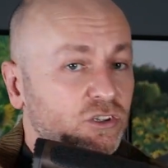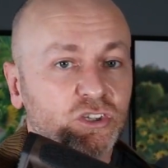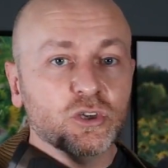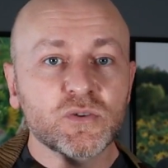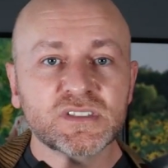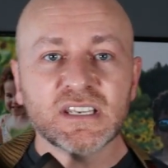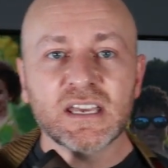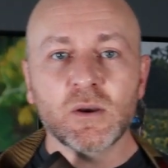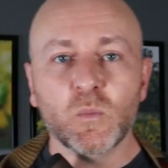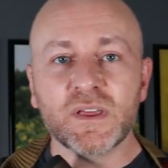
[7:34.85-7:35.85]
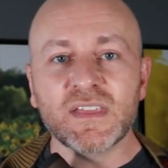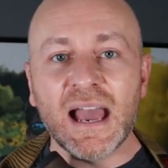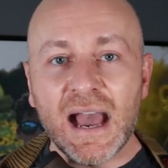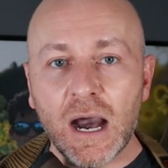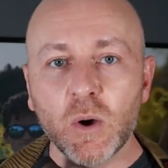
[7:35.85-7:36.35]
using it
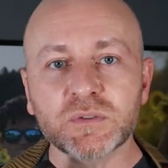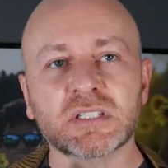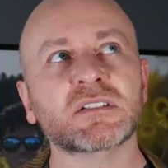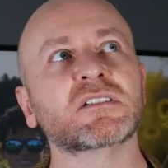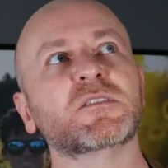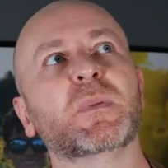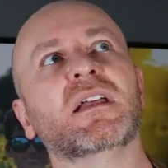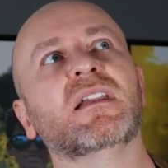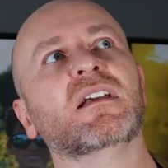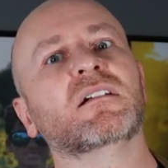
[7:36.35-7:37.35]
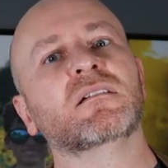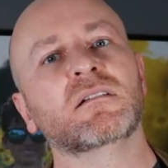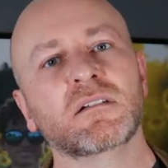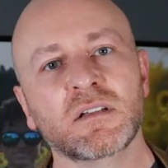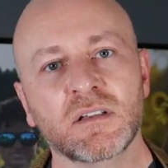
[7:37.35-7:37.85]
without spending
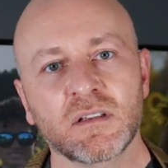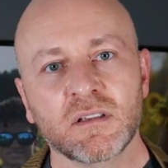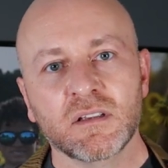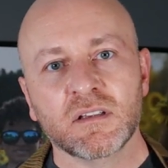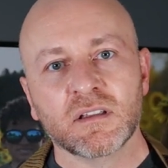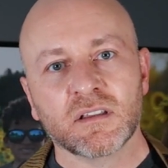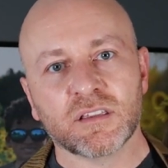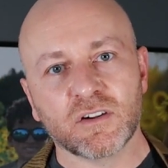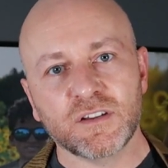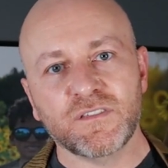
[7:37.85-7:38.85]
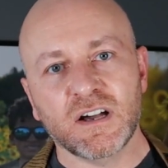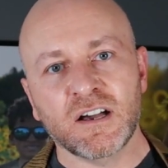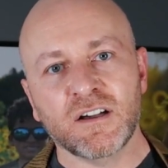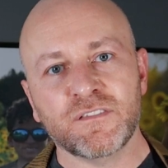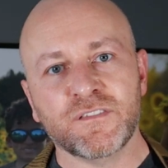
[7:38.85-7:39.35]

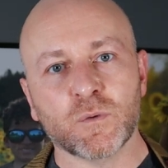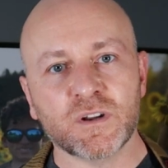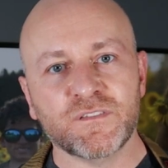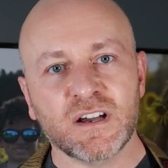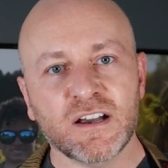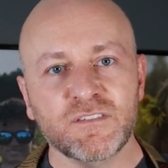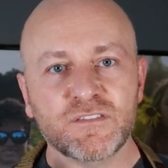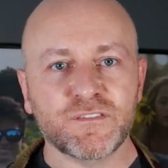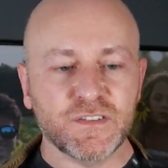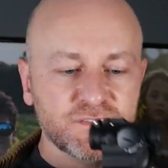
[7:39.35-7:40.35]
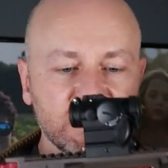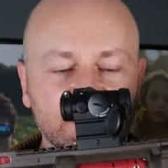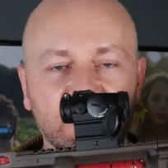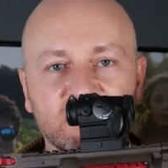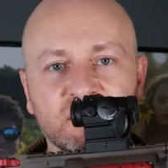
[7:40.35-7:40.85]
35, 45, even 50
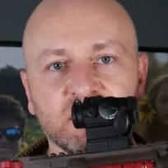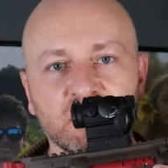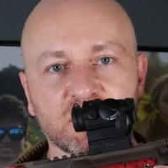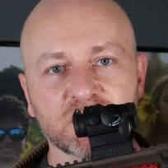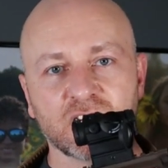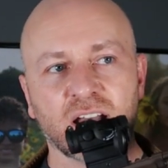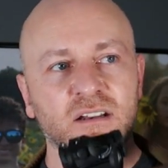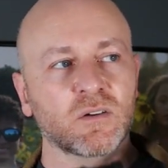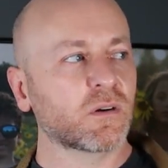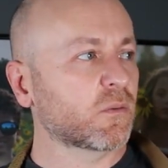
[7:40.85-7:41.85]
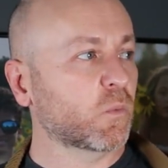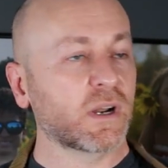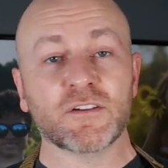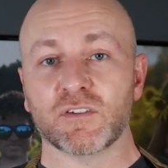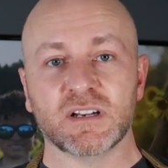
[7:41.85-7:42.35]
cents a shot or
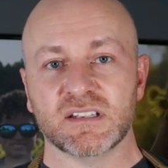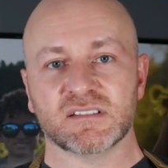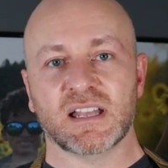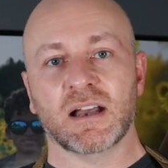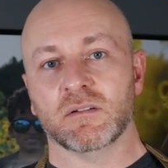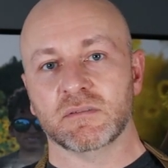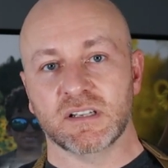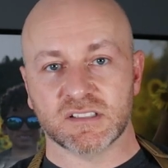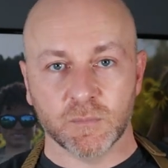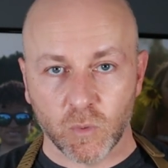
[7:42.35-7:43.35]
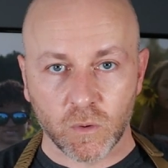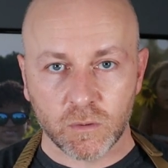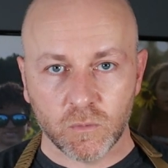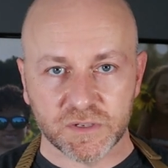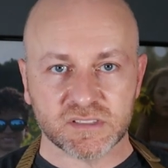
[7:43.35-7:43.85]
whatever it is now. Is it
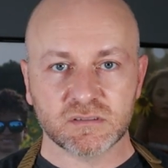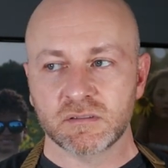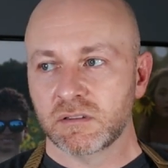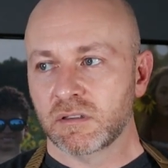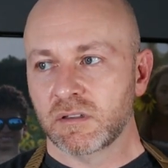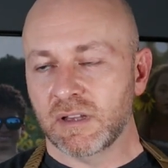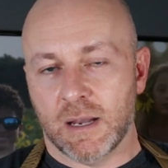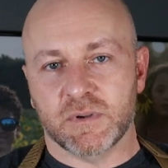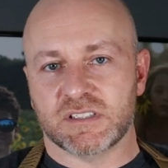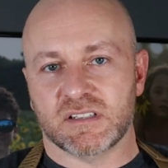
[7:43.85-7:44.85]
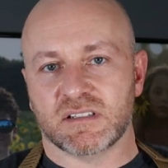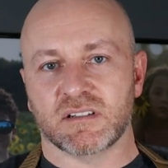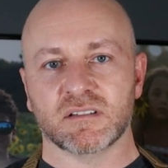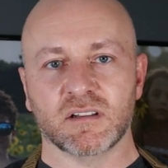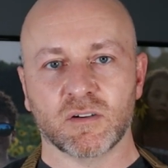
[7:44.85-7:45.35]
more? What's, how much is
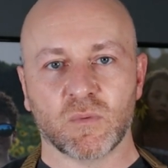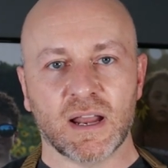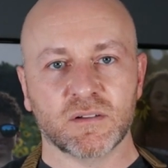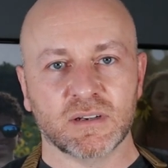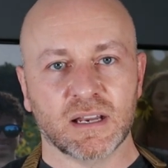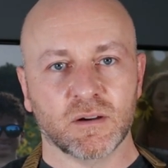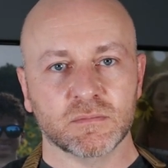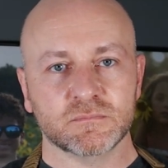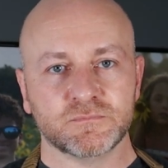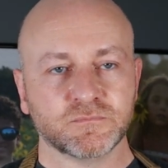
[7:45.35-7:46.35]
it a round now?